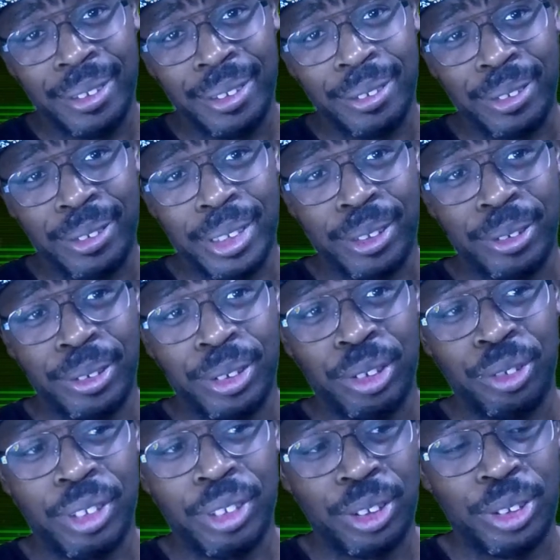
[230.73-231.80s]
taking on the
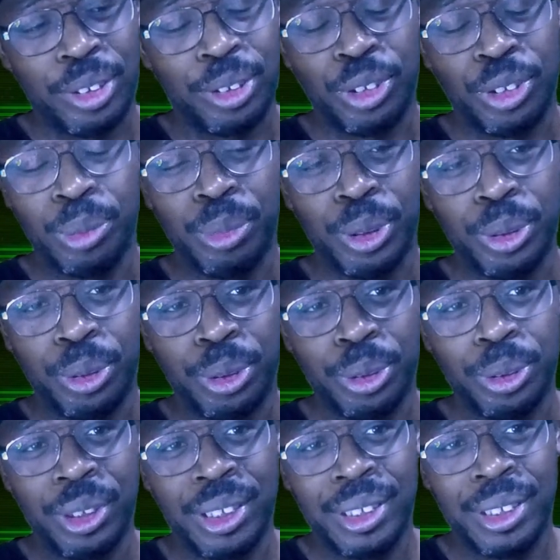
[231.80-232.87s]
rest of the zombie
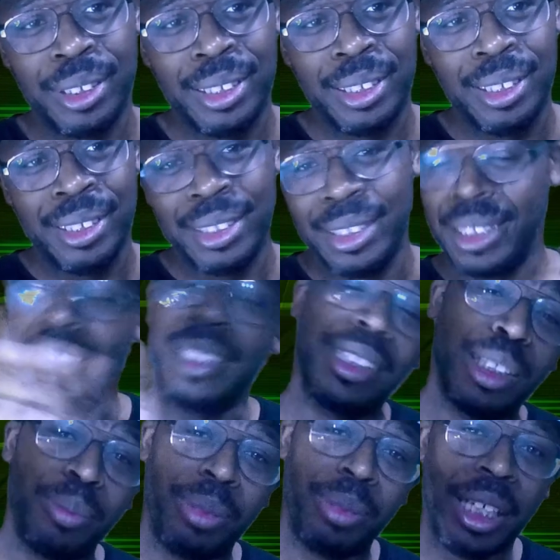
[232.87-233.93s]
horde to get
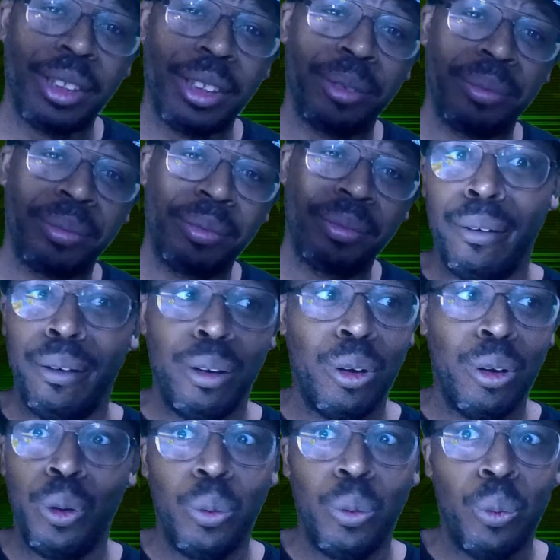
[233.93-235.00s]
this platinum.
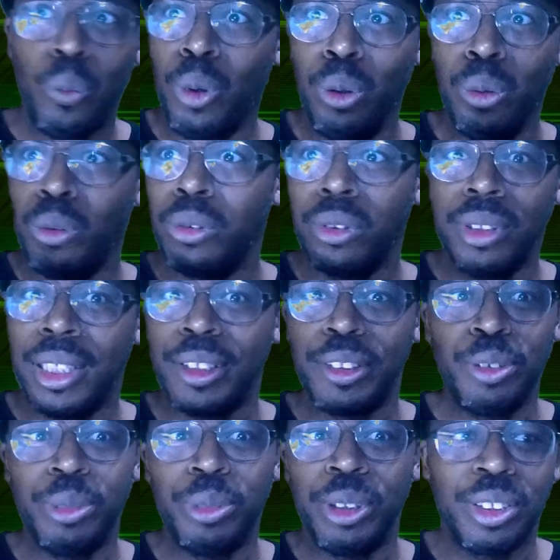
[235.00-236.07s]
Ooh, like
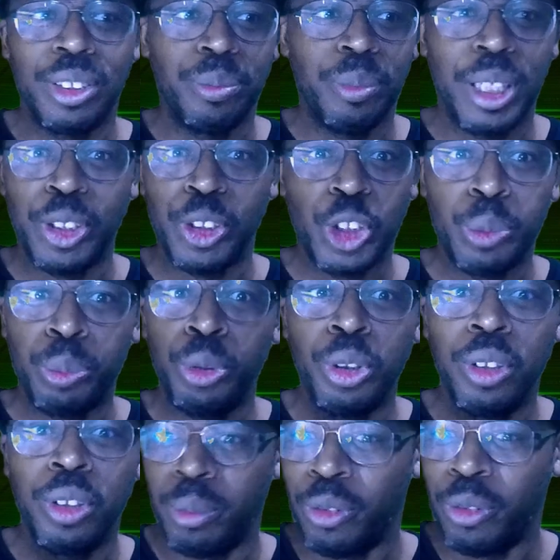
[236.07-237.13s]
you be just making a sport
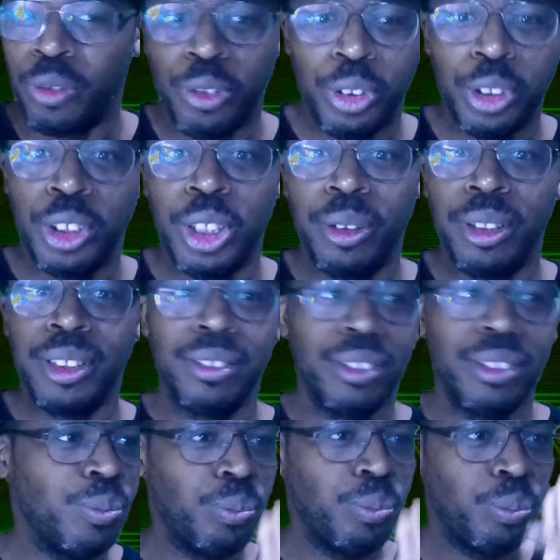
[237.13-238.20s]
of it before you know it.
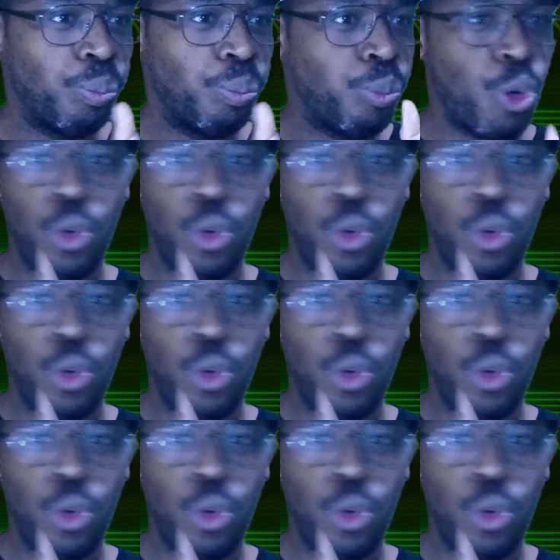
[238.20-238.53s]
Just pew pew